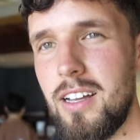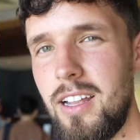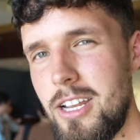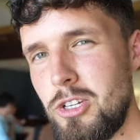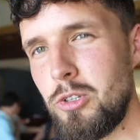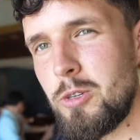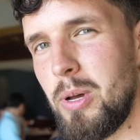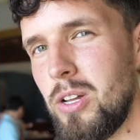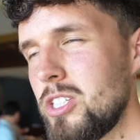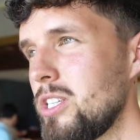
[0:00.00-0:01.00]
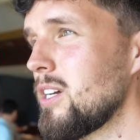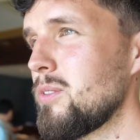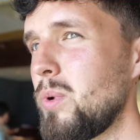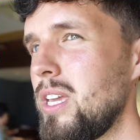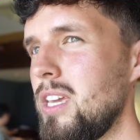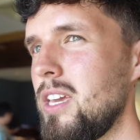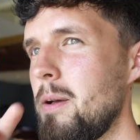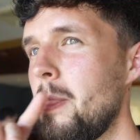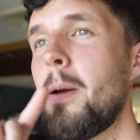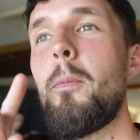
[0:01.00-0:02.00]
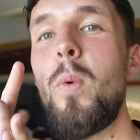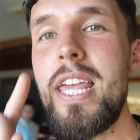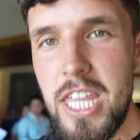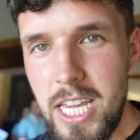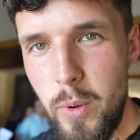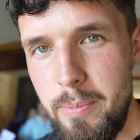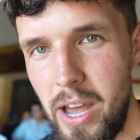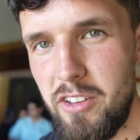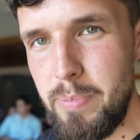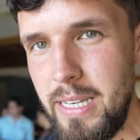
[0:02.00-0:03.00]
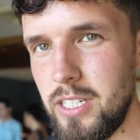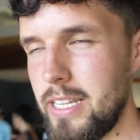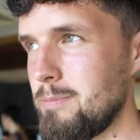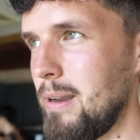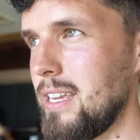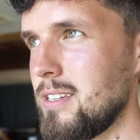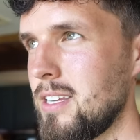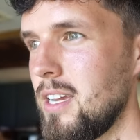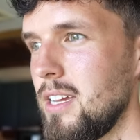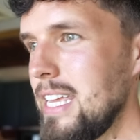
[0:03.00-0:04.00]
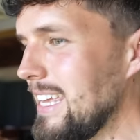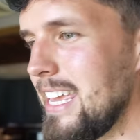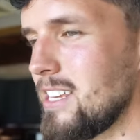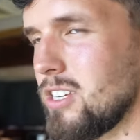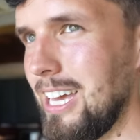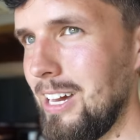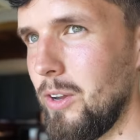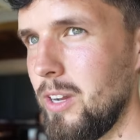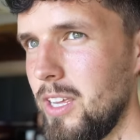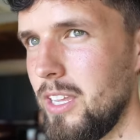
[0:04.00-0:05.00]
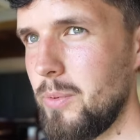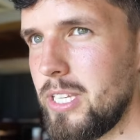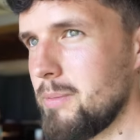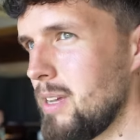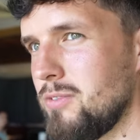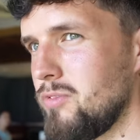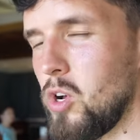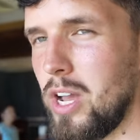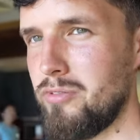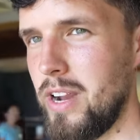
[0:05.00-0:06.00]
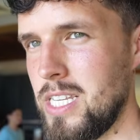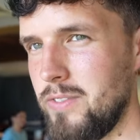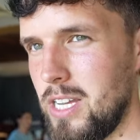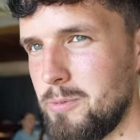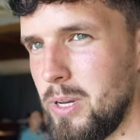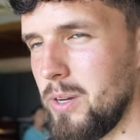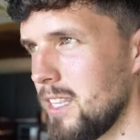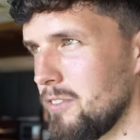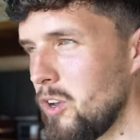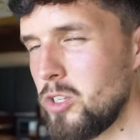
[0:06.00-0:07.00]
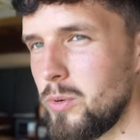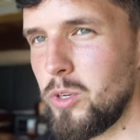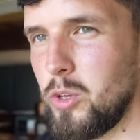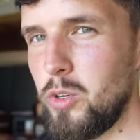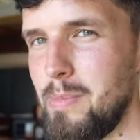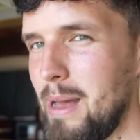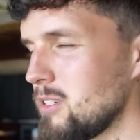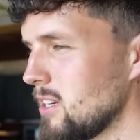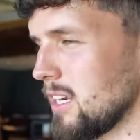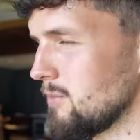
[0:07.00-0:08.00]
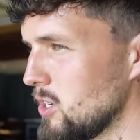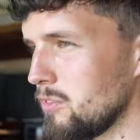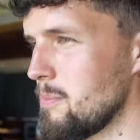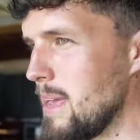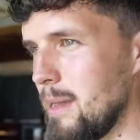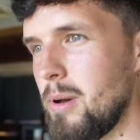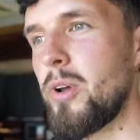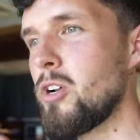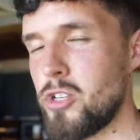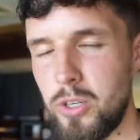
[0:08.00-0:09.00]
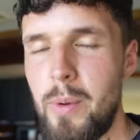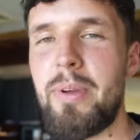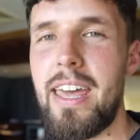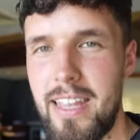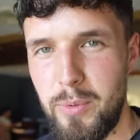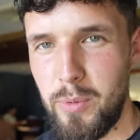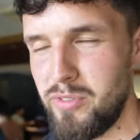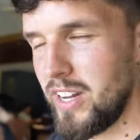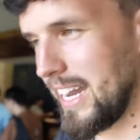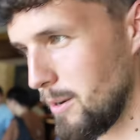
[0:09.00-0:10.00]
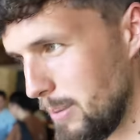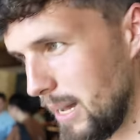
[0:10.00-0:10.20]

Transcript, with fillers: a lechon spot that we, we think we might have been to this place years ago with some other vlogger friends of ours. But the photo on Google Maps kind of looked familiar, but we're not sure. When we get there, we will find out.